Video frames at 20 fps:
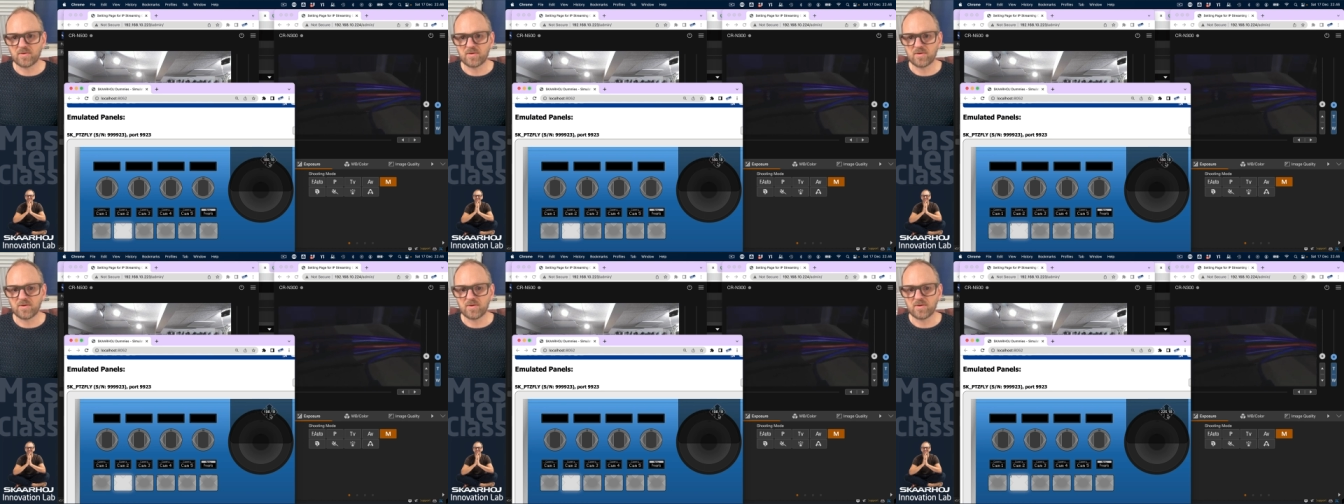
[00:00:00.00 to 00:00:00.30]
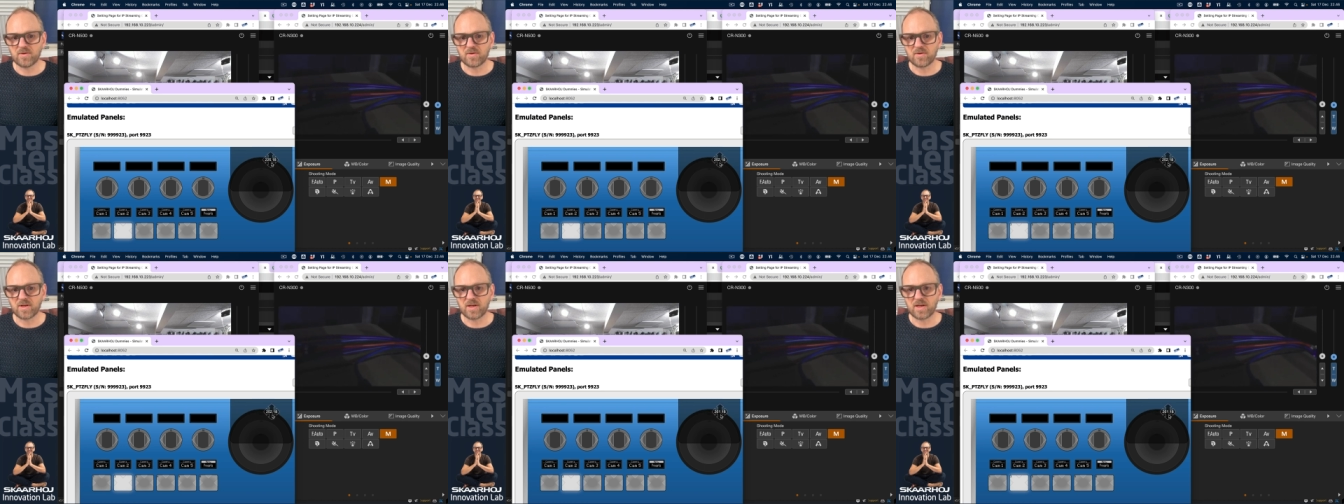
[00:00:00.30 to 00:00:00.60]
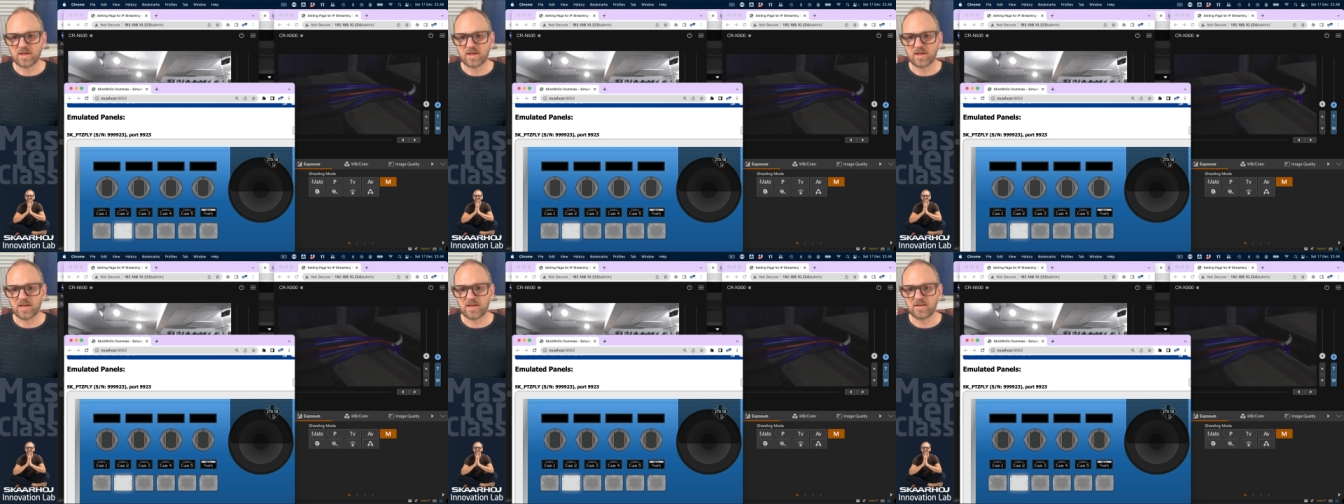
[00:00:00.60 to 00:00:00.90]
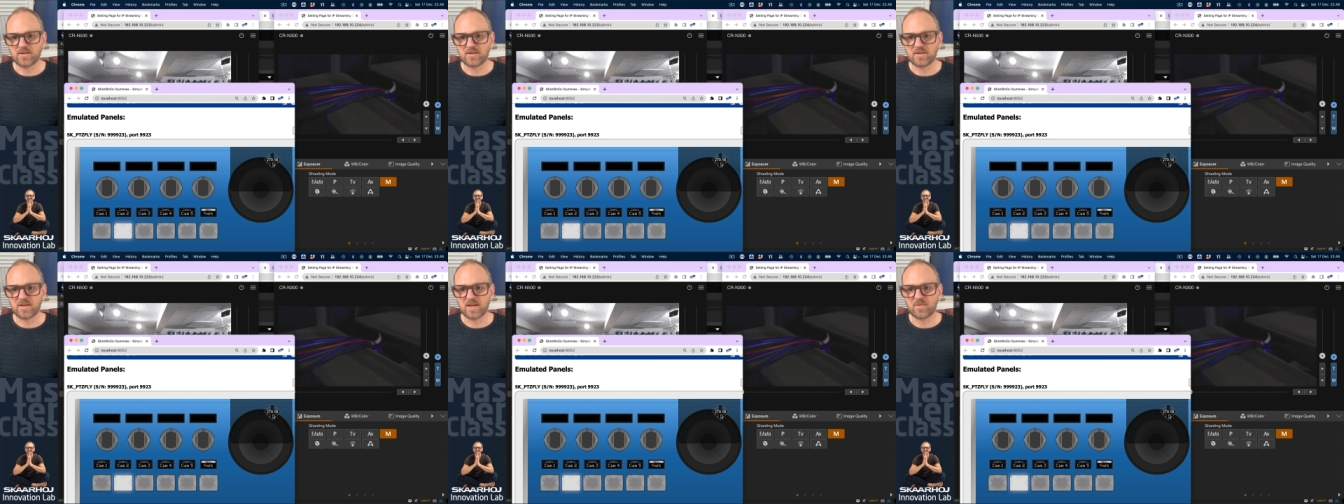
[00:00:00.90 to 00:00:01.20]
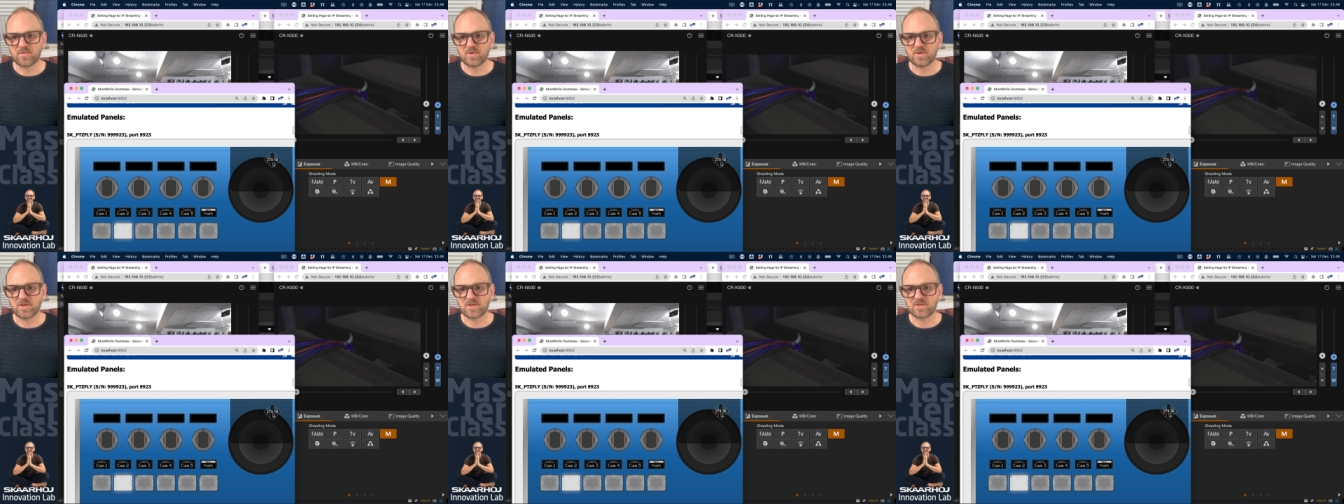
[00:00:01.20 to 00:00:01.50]
Okay,
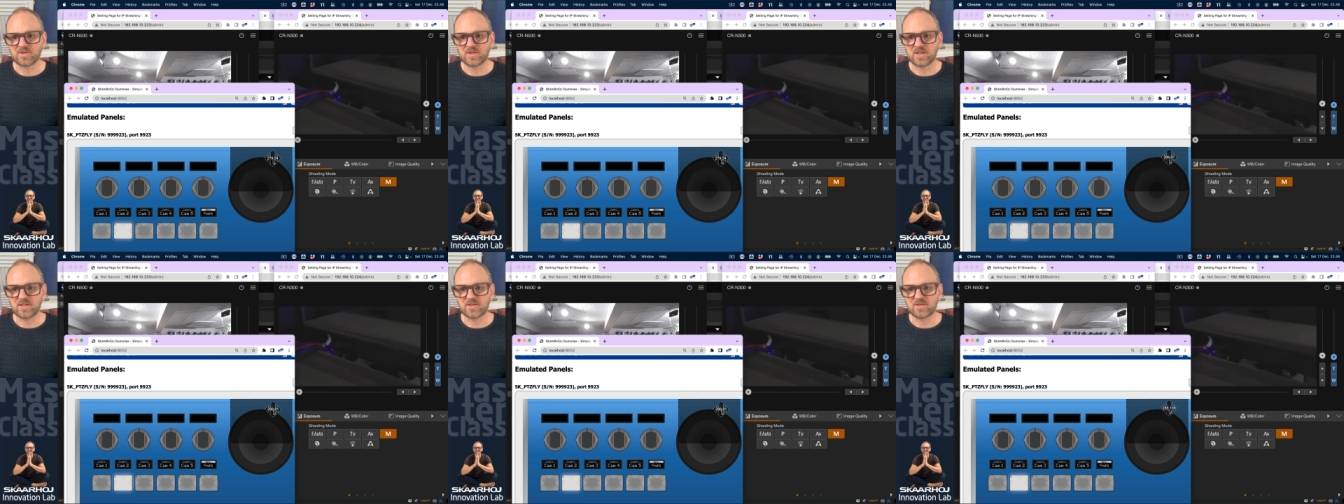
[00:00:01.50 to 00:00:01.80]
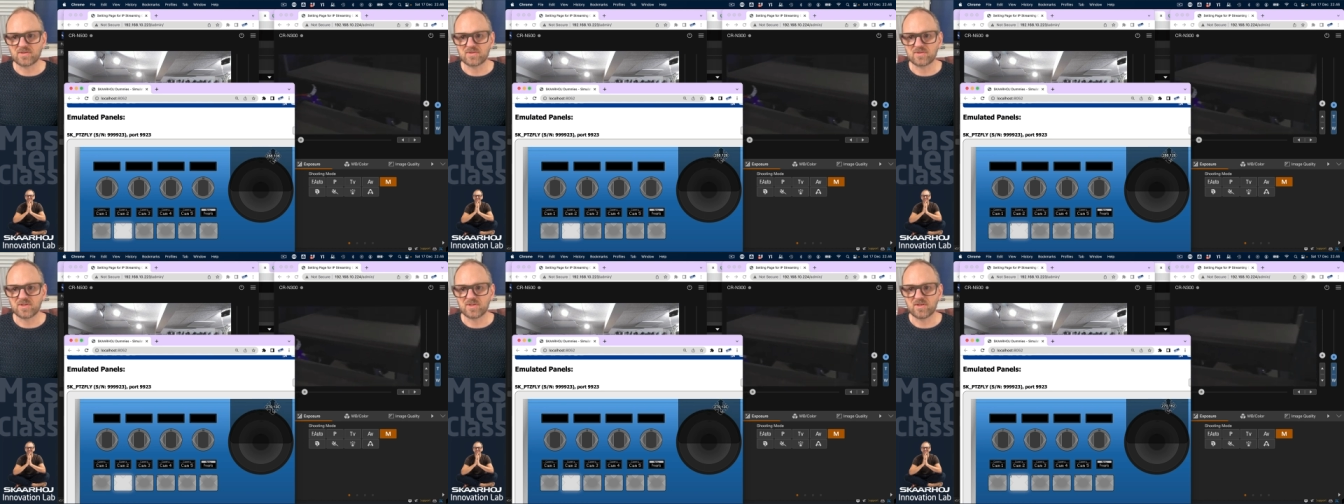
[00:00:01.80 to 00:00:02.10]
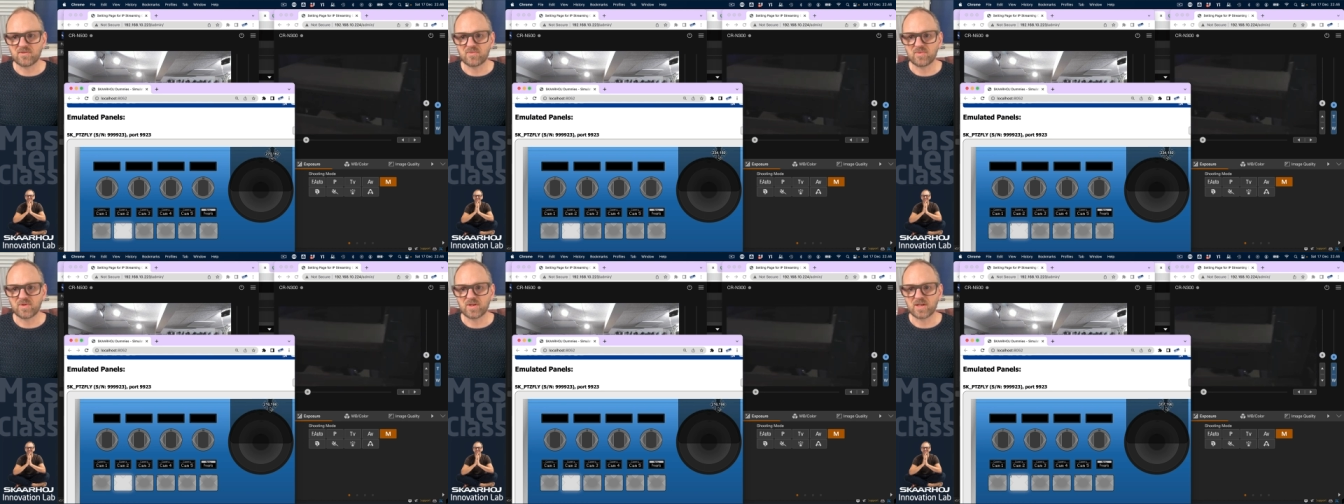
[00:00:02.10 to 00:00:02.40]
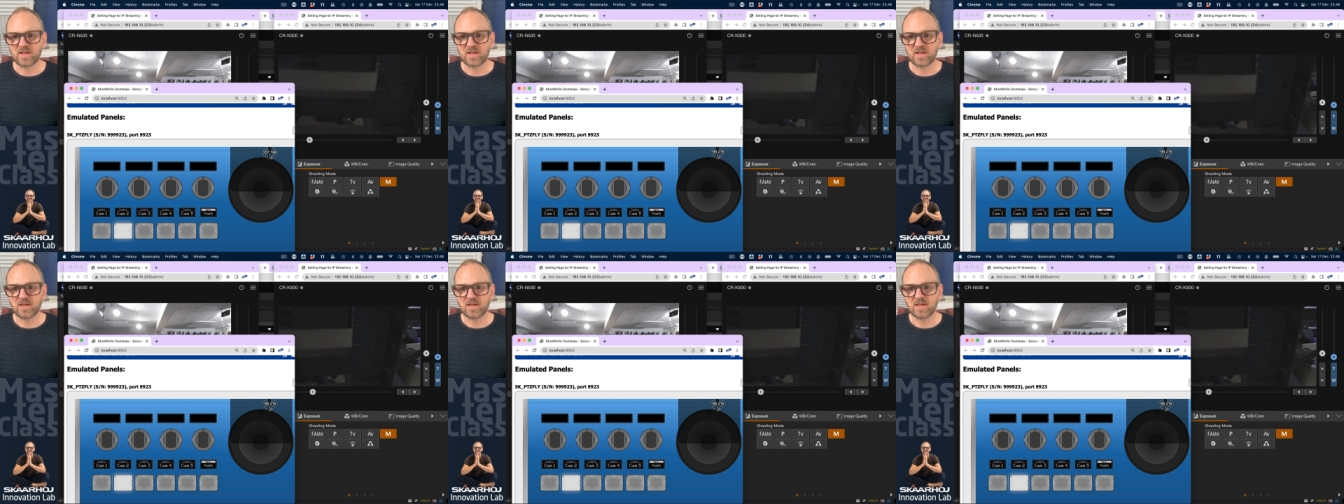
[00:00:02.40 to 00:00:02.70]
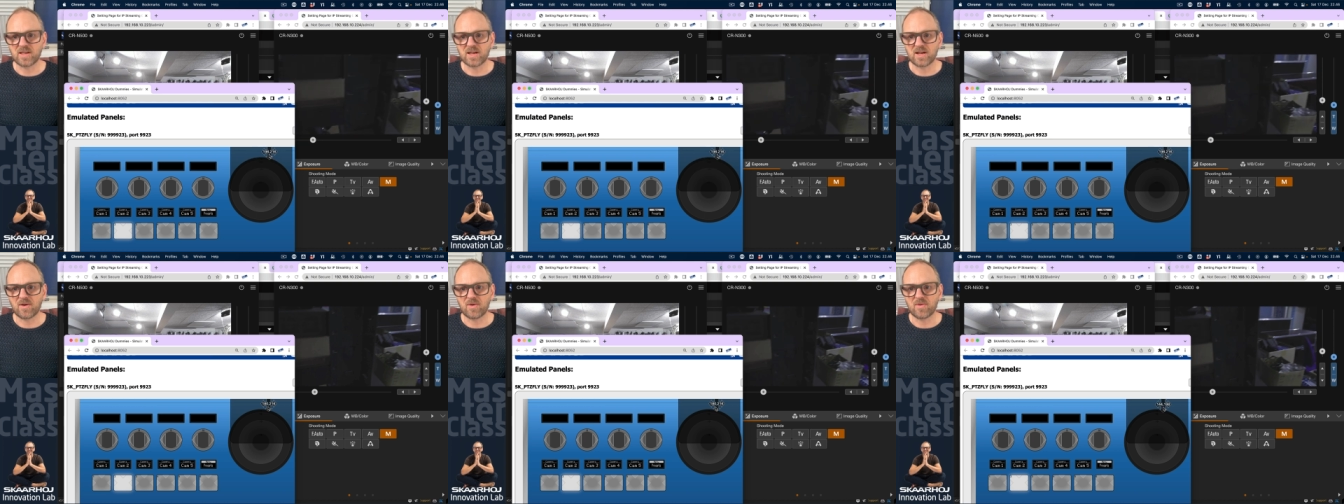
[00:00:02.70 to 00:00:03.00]
then we just need to see if we can
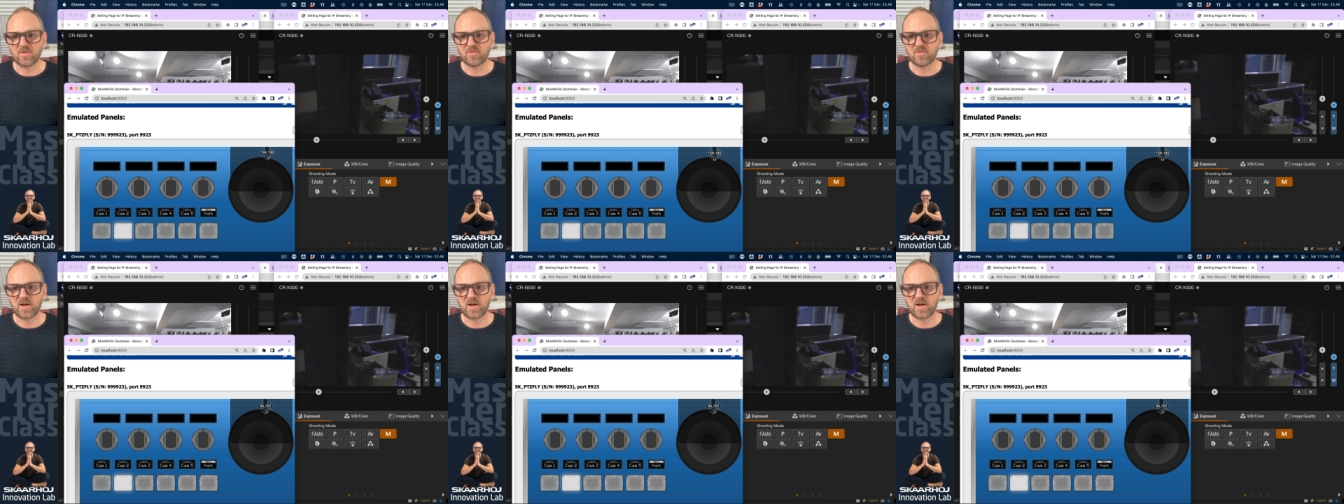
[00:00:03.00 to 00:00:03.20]
get our,